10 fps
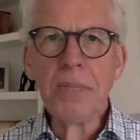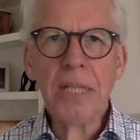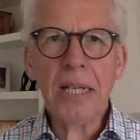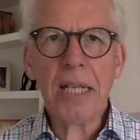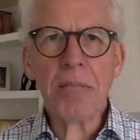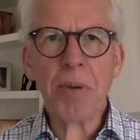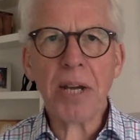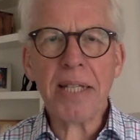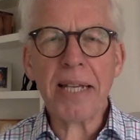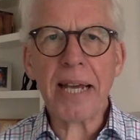Let's pray
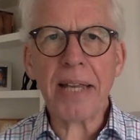together.